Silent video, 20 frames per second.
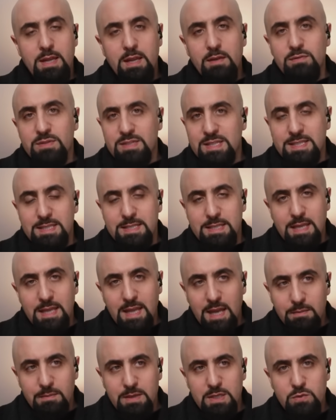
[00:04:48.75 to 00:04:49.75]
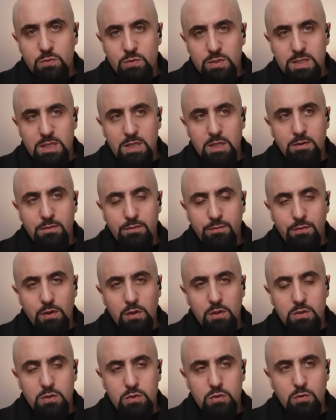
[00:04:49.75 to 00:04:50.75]
And ever since then, Hamas was in
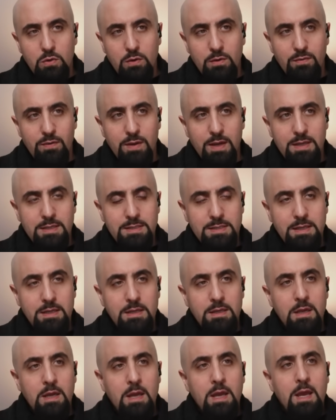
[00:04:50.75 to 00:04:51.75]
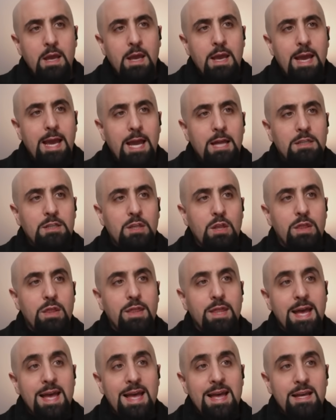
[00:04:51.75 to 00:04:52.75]
full control of Gaza. And
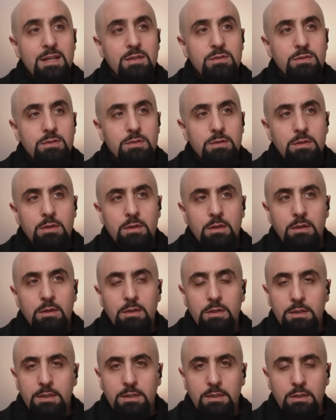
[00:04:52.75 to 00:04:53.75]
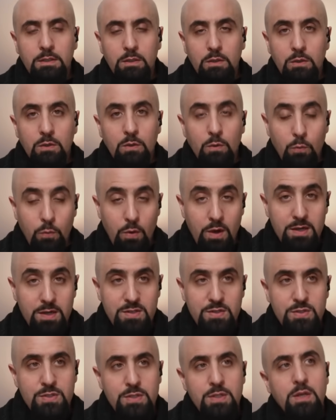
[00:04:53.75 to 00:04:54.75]
that
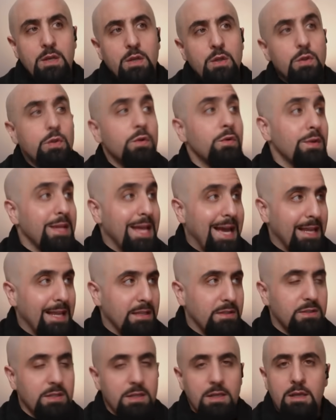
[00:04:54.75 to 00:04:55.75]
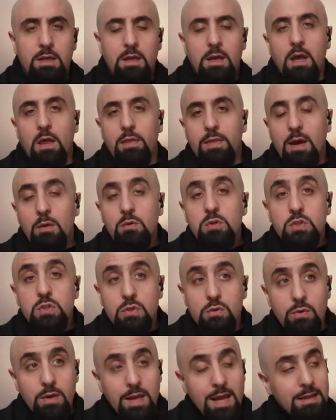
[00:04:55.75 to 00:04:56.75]
was the reality. And that
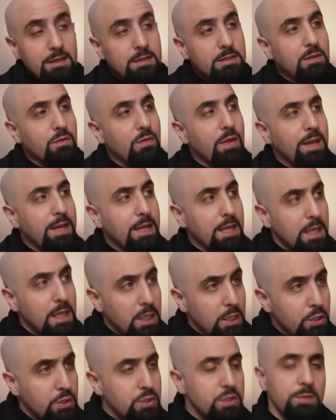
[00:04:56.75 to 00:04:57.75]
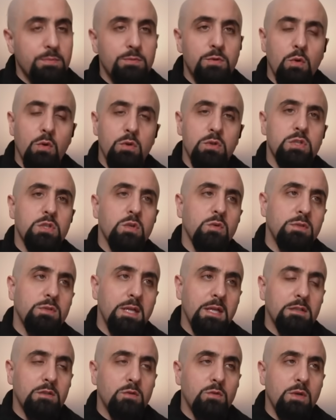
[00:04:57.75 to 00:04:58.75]
was the reality that Egypt also
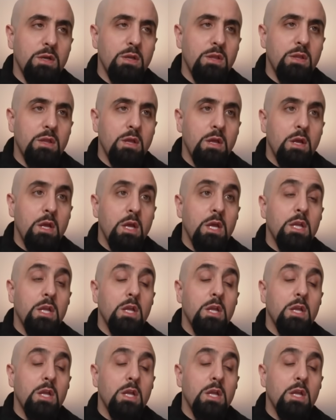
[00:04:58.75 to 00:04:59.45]
dealt with.